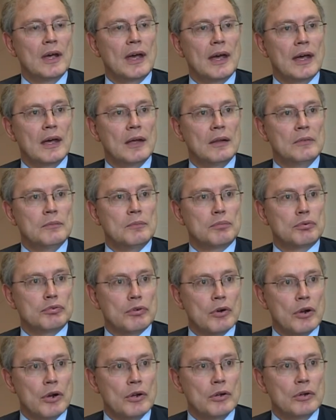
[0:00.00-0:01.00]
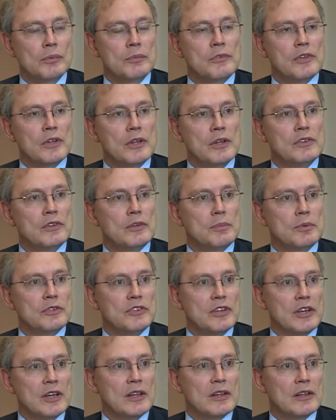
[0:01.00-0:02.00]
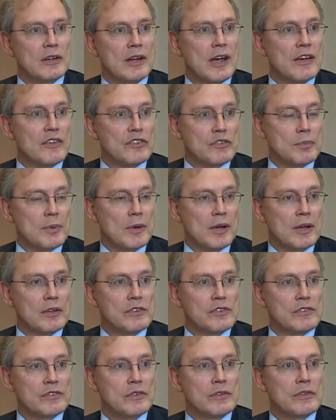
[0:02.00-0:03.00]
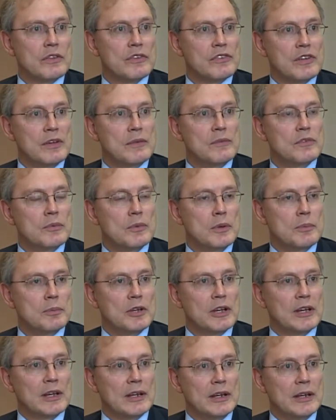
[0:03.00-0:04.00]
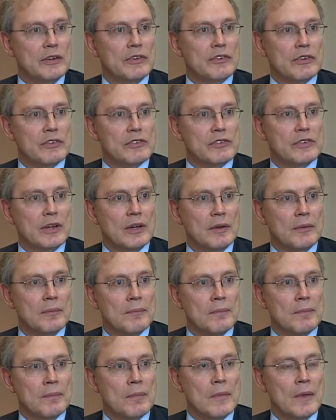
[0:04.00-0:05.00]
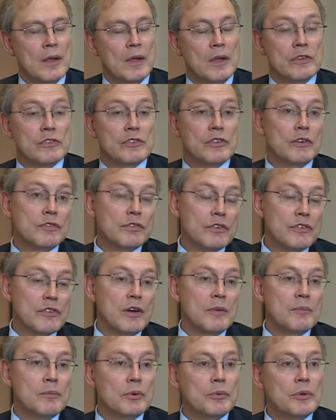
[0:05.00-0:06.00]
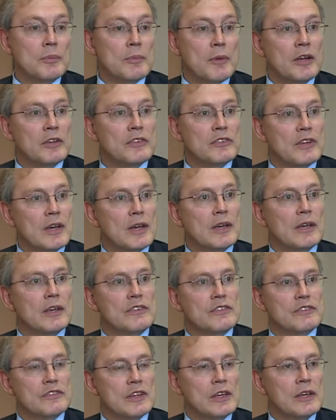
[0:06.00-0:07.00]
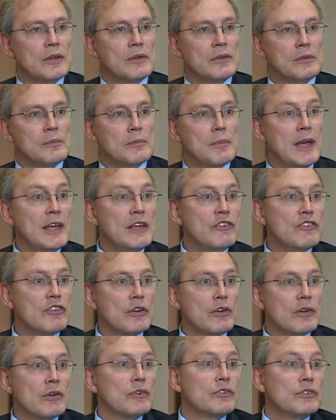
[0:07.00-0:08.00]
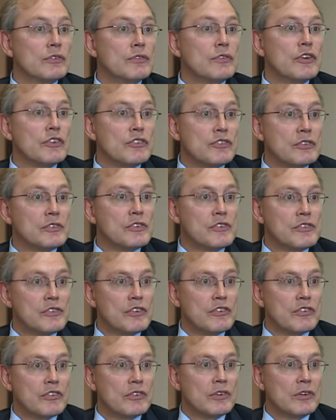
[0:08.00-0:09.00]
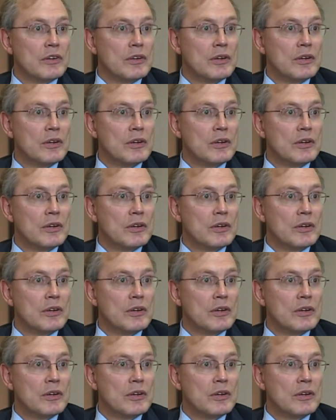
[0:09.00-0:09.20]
and probes into particular aspects that seem to be particularly interesting. So for example, we might take a single major controversial decision